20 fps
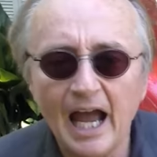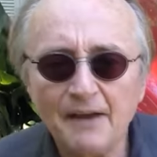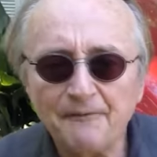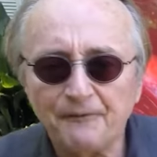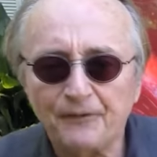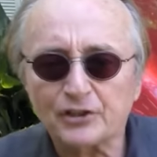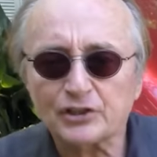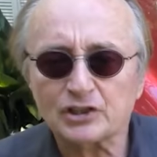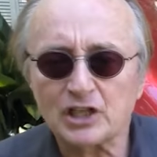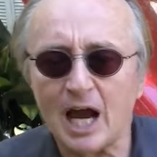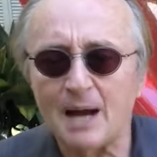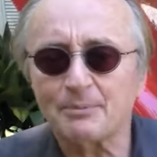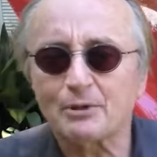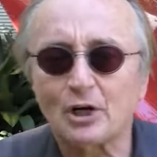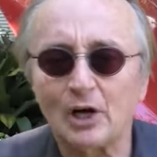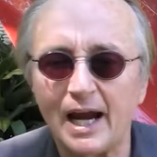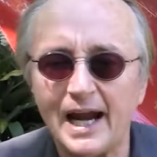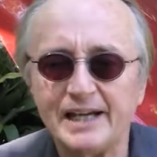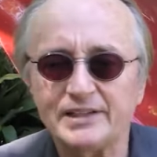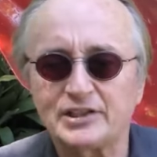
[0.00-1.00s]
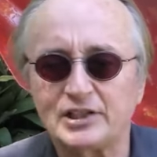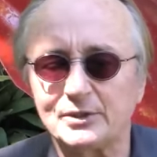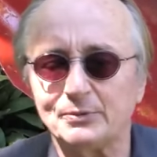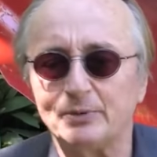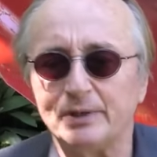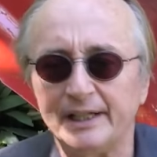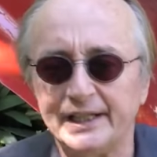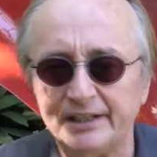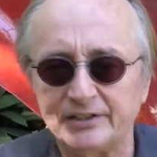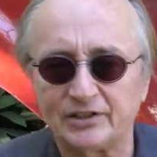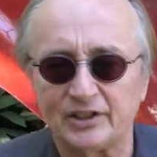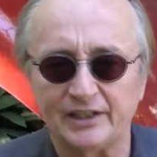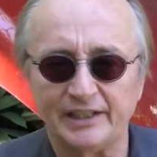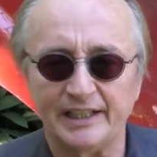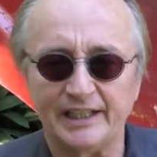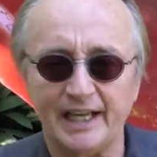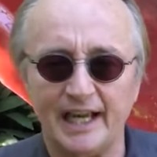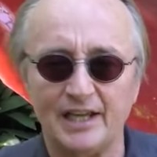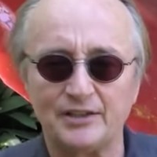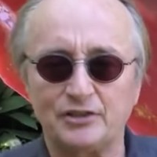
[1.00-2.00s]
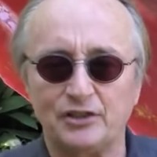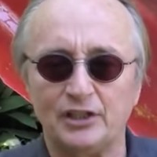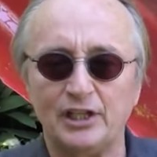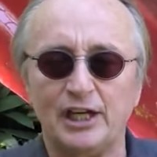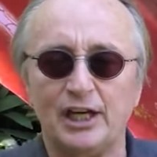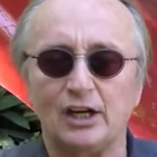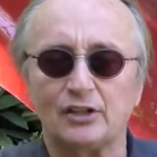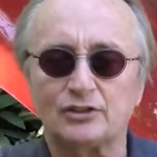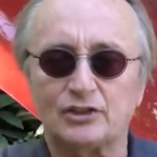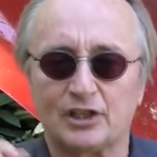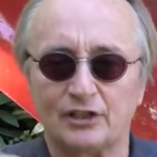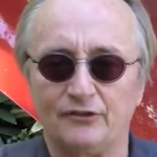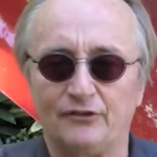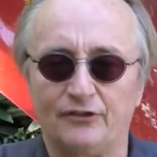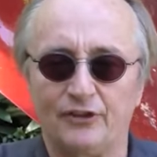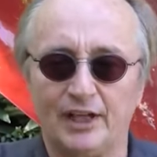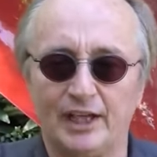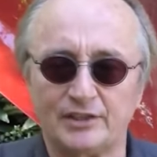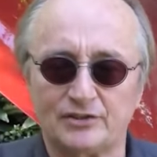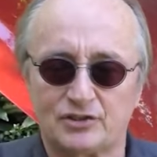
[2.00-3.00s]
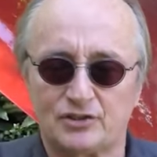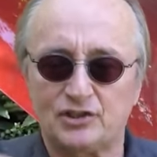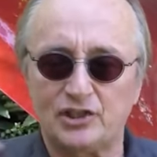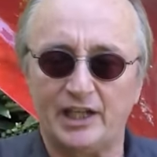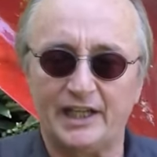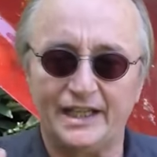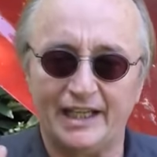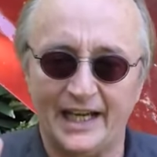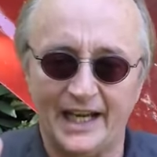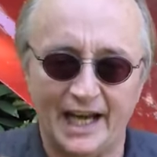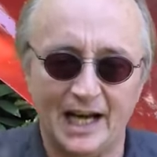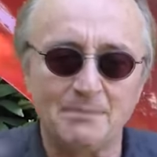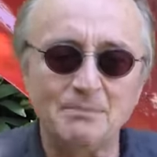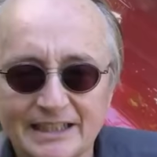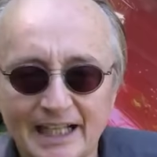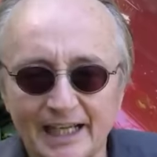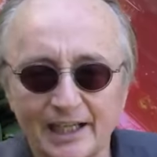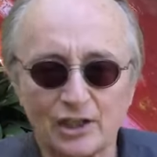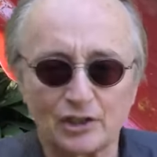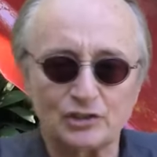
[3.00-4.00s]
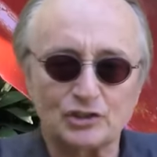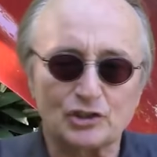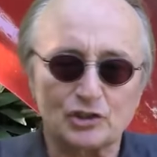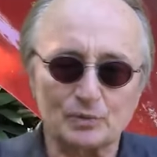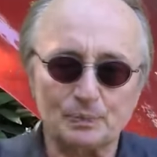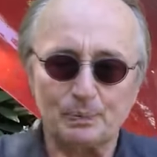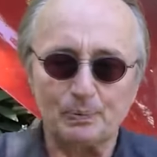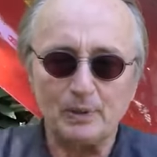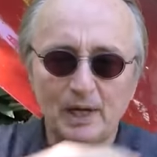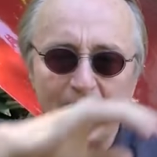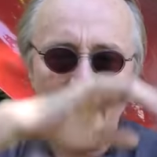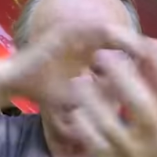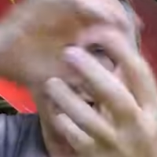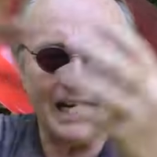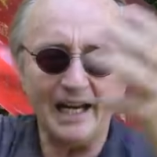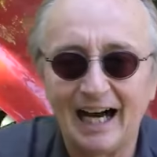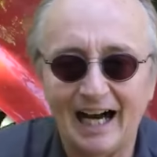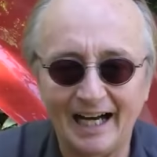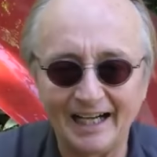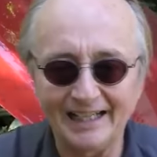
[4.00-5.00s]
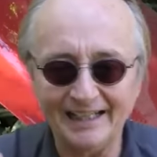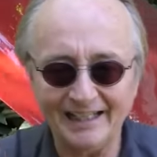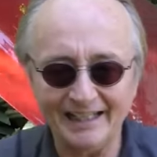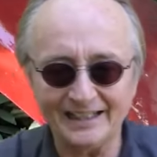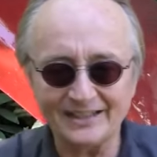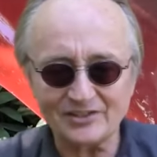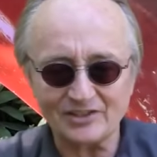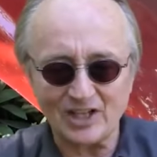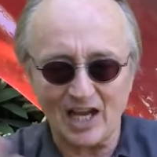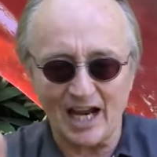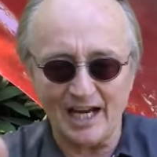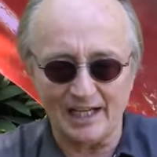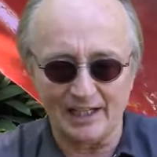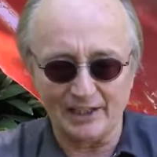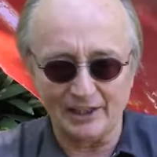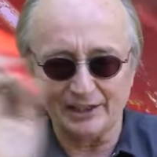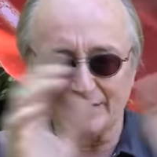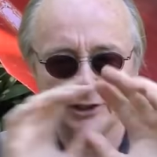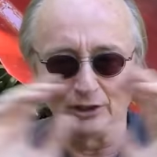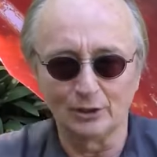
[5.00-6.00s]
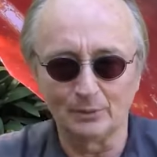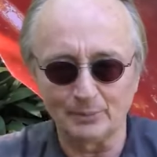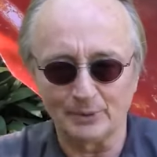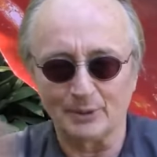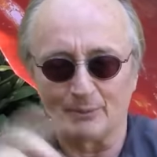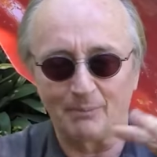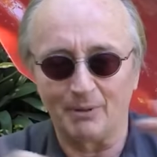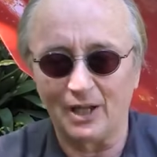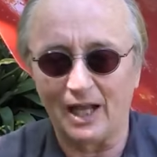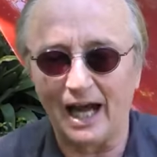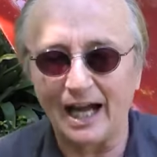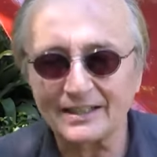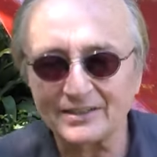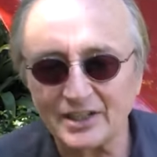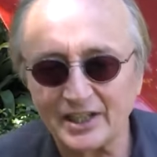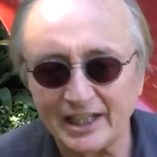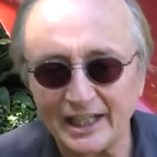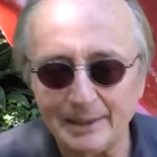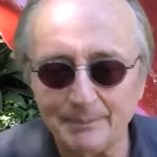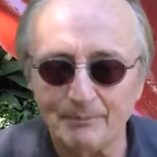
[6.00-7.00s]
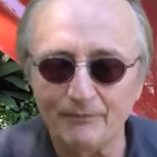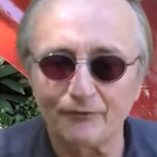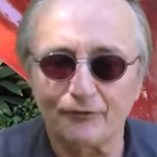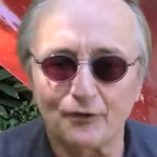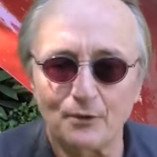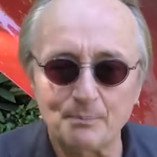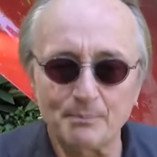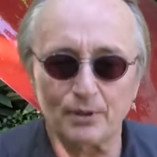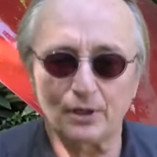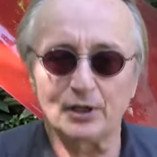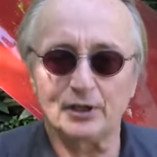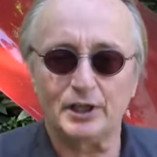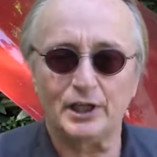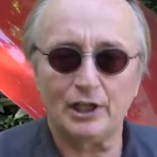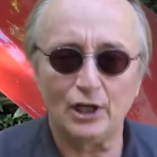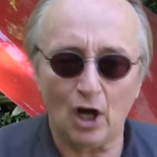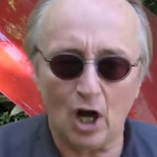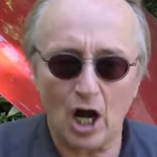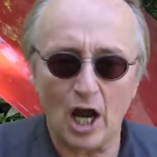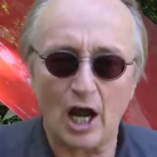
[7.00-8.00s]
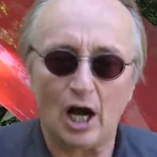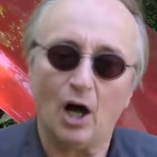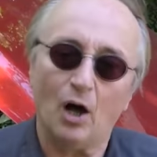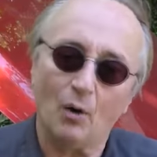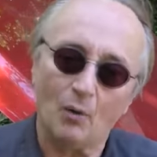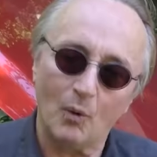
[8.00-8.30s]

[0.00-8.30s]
And for some crazy reason, the engineers convinced G M they could spray on the inside of the aluminum block to keep them from burning oil.